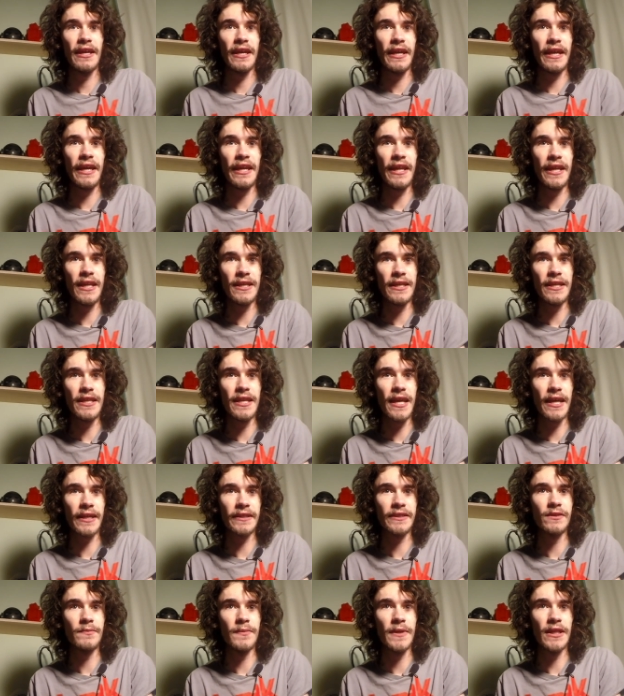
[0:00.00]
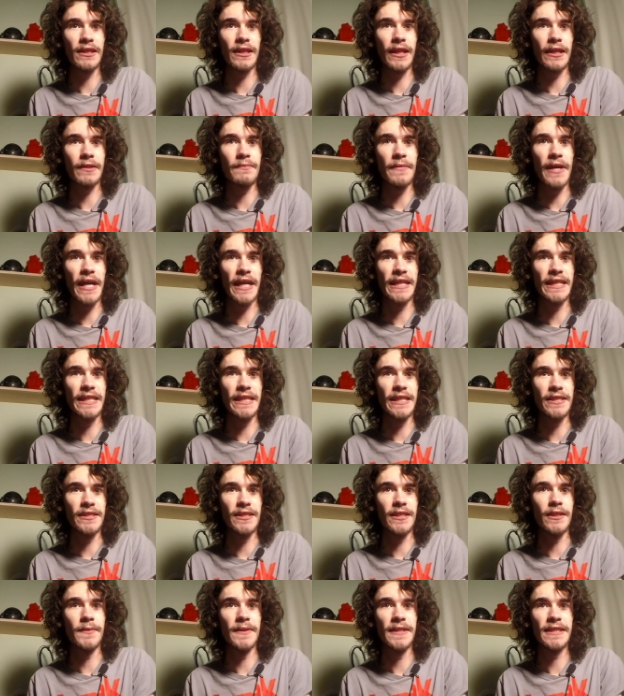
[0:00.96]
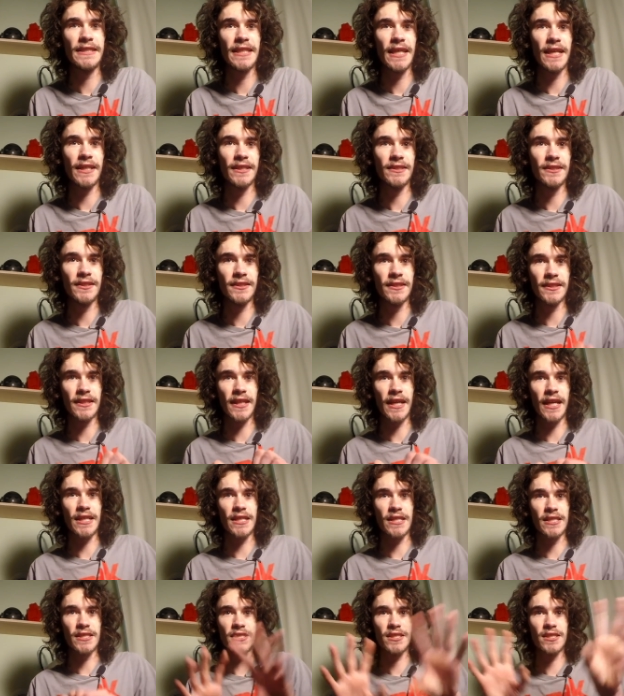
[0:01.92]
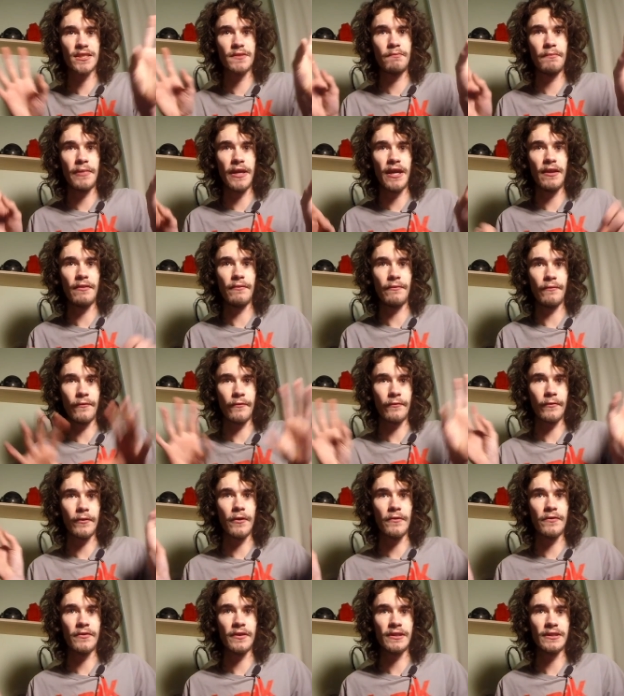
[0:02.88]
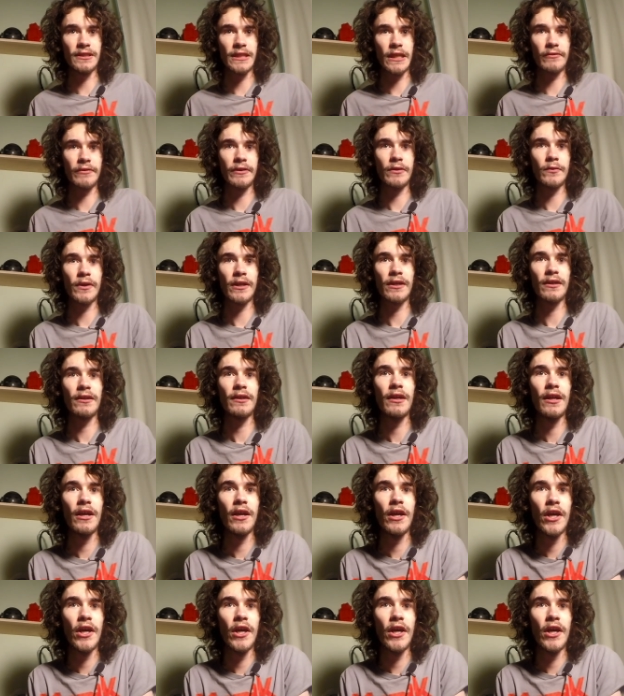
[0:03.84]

It, it acts a bit like magnesium. It tends to kind of spit and throw things everywhere.